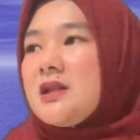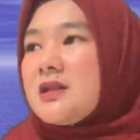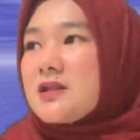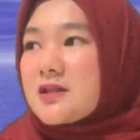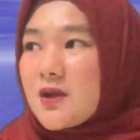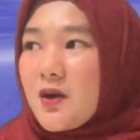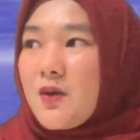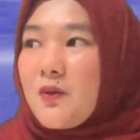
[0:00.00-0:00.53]

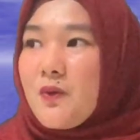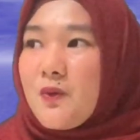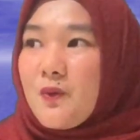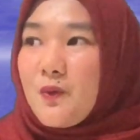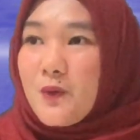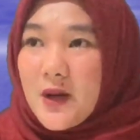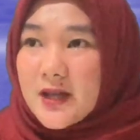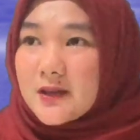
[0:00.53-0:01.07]
So
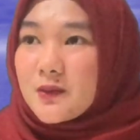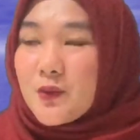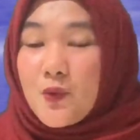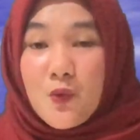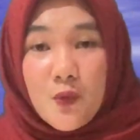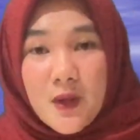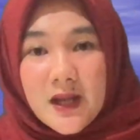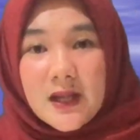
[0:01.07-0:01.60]
what
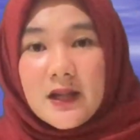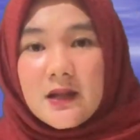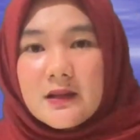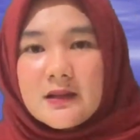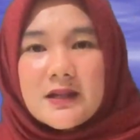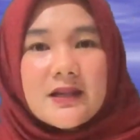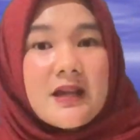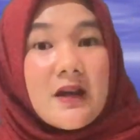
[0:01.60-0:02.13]

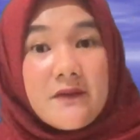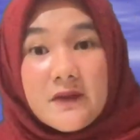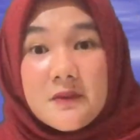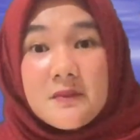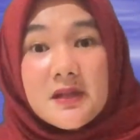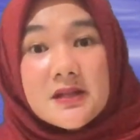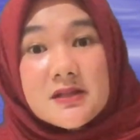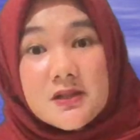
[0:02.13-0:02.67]
will the
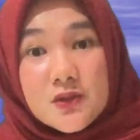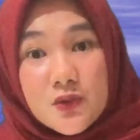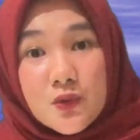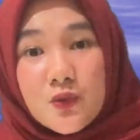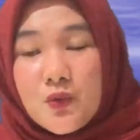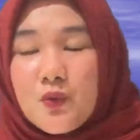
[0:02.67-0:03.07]
government do